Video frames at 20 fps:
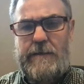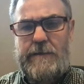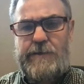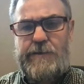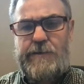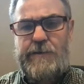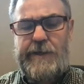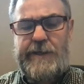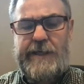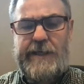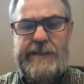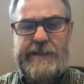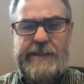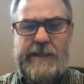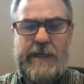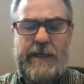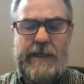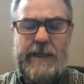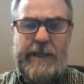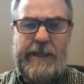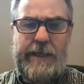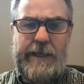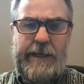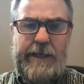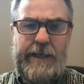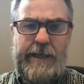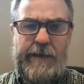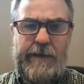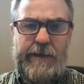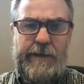
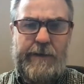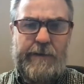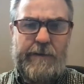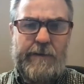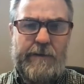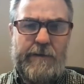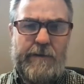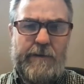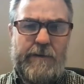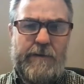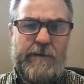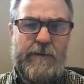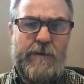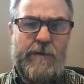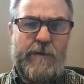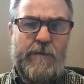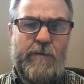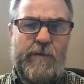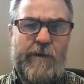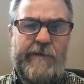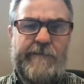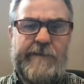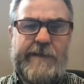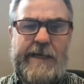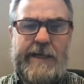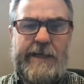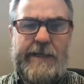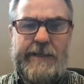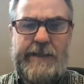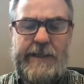traditionally we've
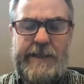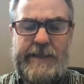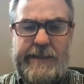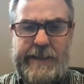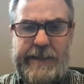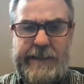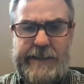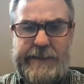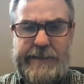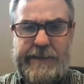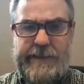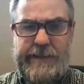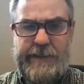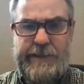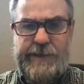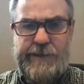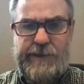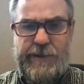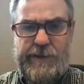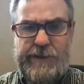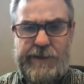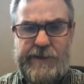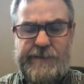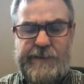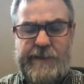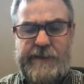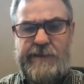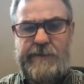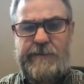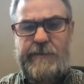tended to teach in the church,
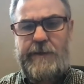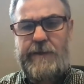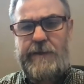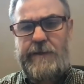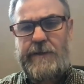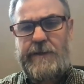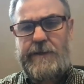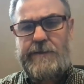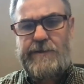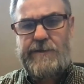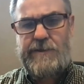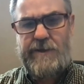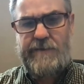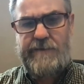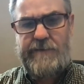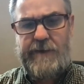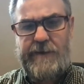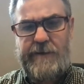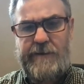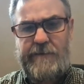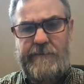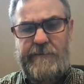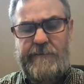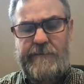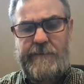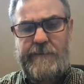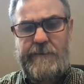especially within conservative